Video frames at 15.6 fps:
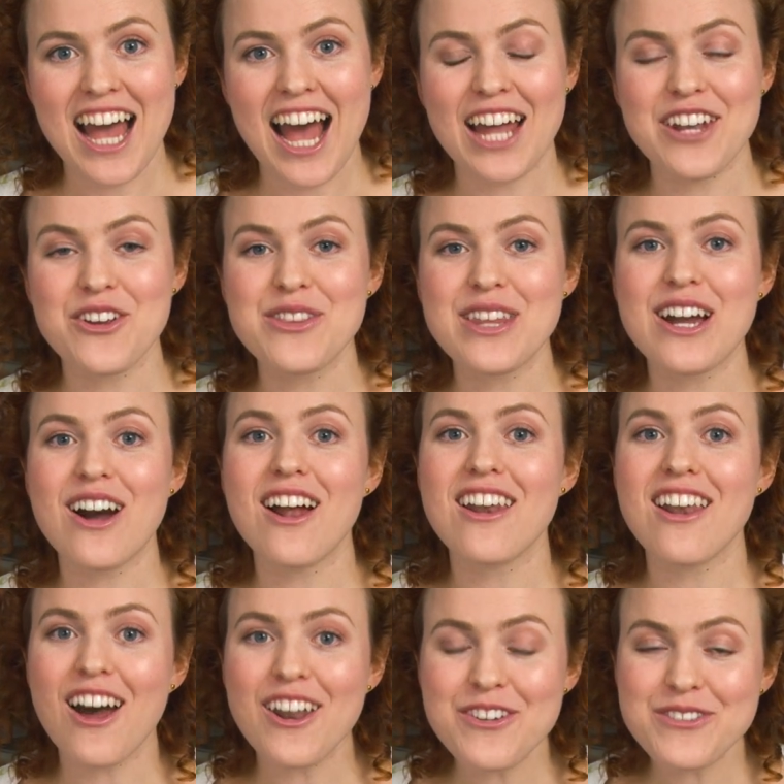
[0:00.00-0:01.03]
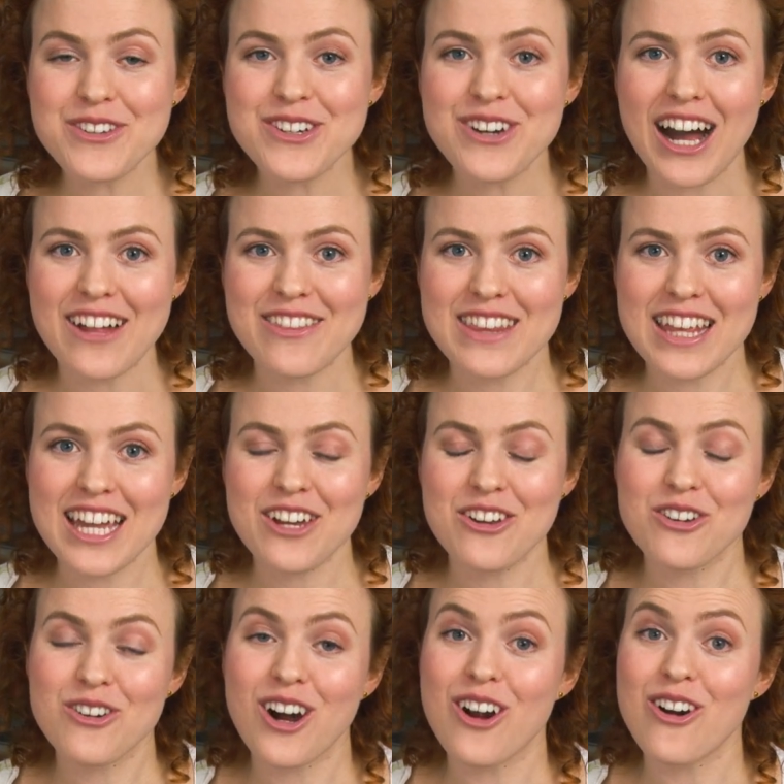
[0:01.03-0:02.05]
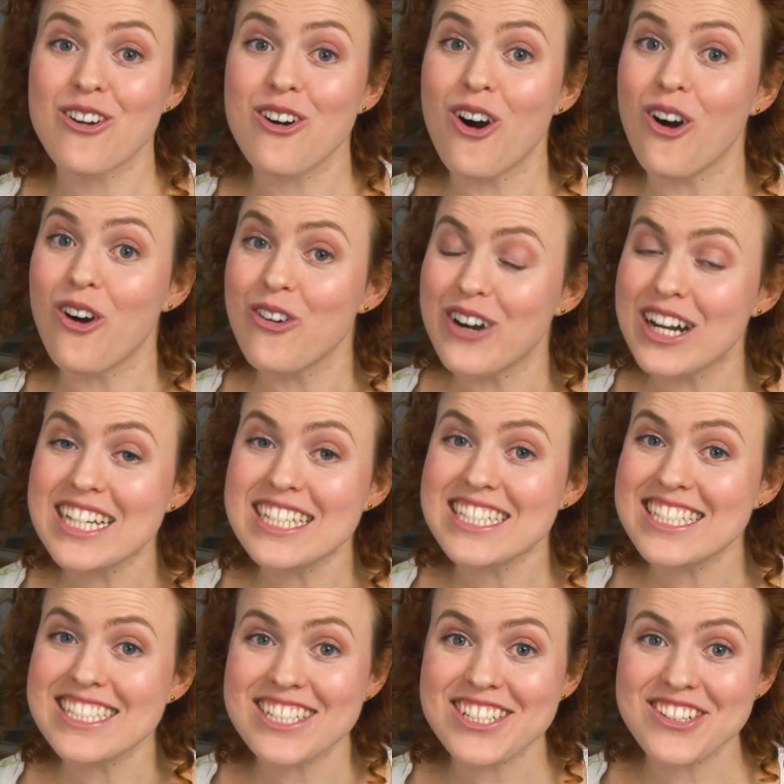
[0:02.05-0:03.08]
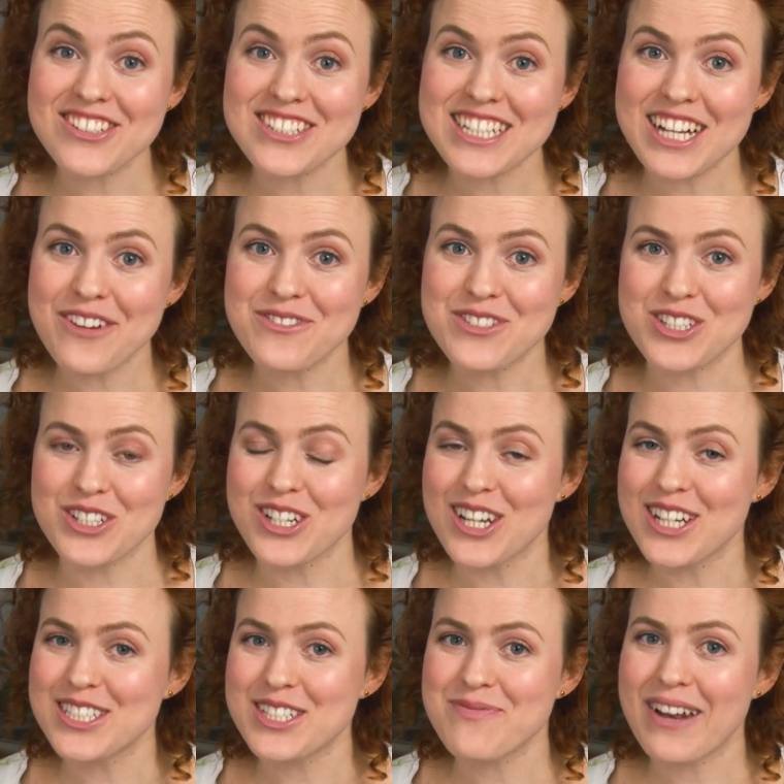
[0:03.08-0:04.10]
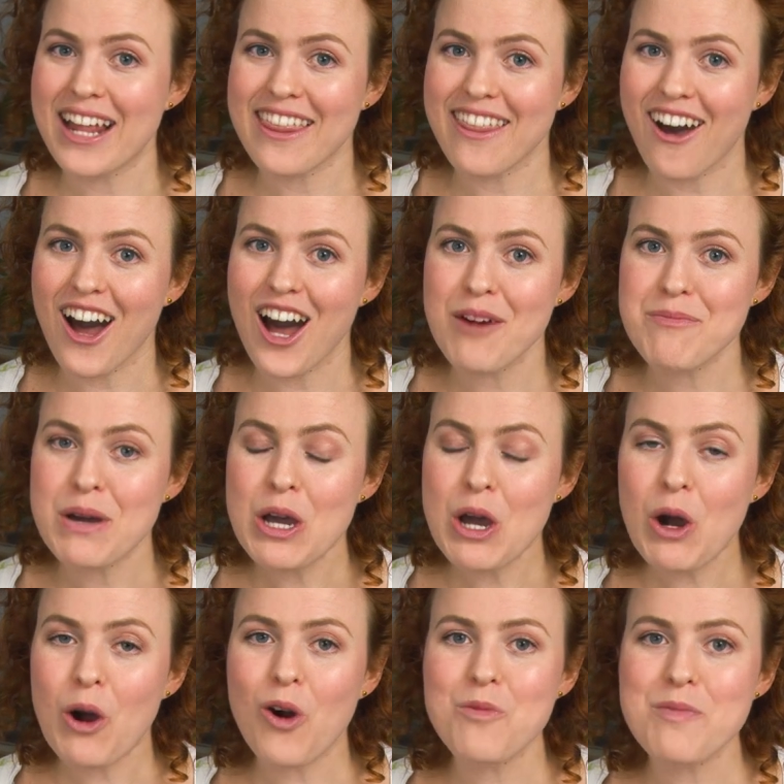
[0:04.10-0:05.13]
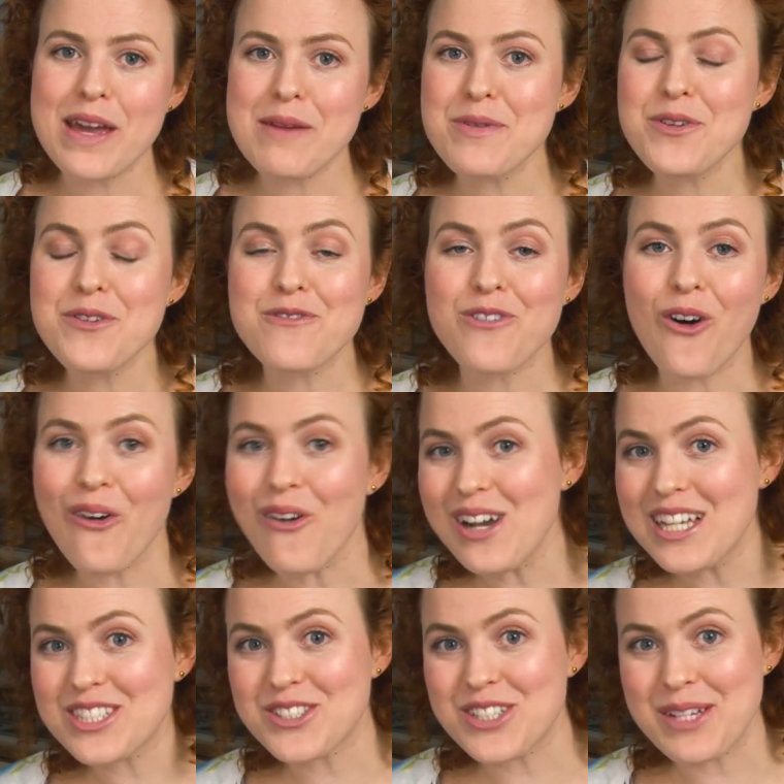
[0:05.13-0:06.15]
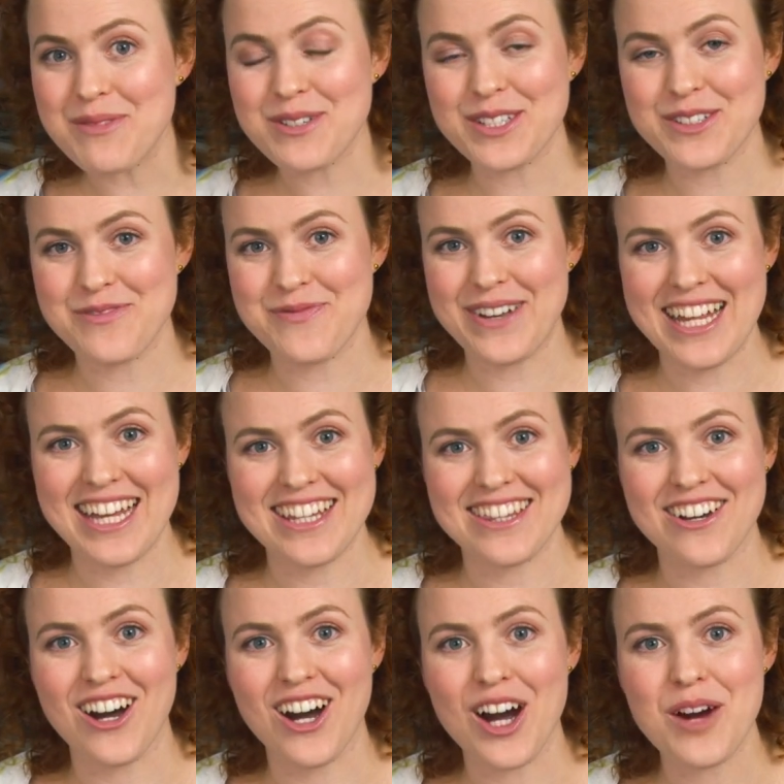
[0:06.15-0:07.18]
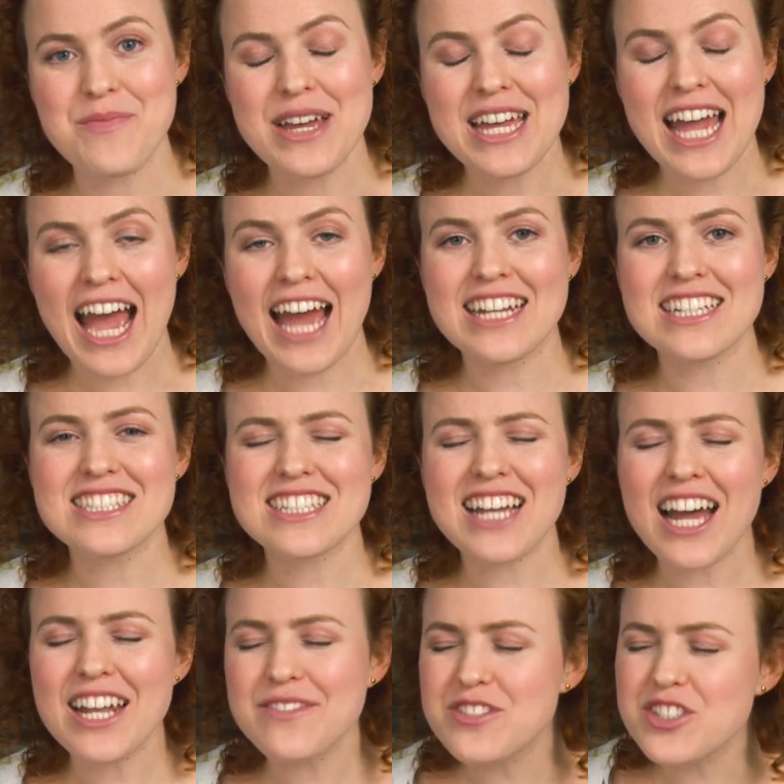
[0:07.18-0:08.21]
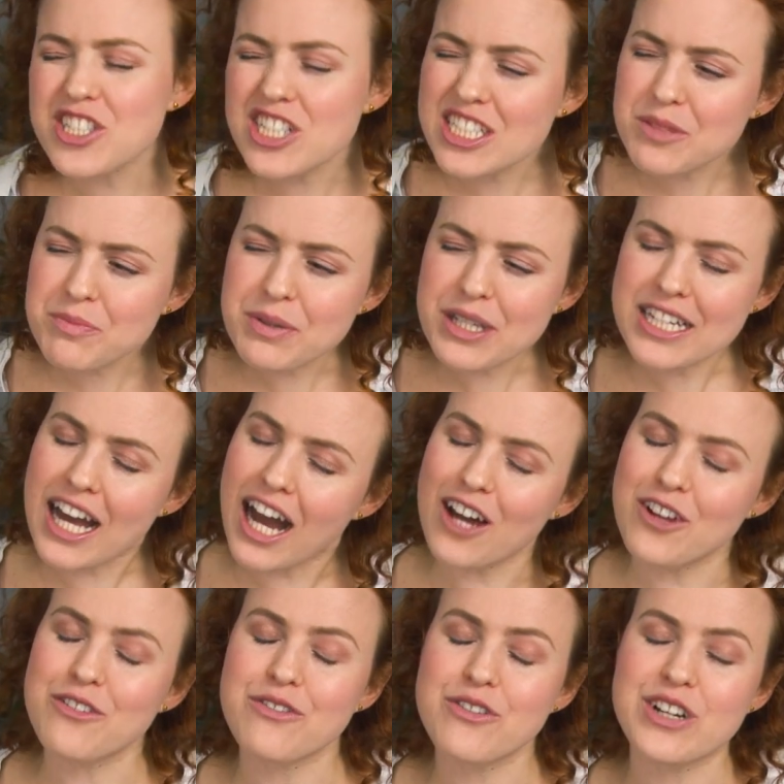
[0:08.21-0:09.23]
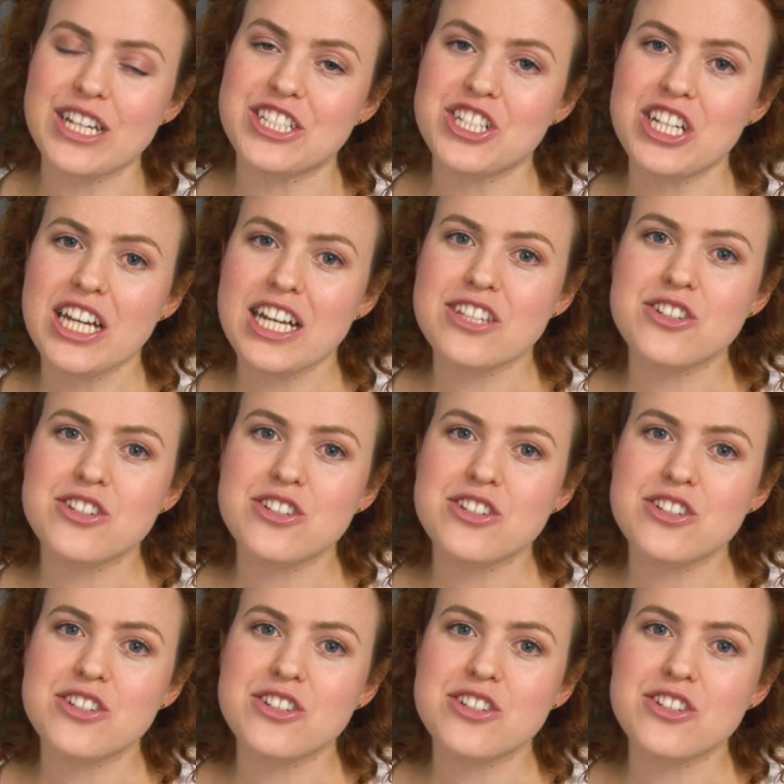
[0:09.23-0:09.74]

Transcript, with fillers: I know there are a lot of you out there who are already teaching yourself to learn to play the harp, or maybe you've always dreamed of playing the harp and it's kind of just been out of reach.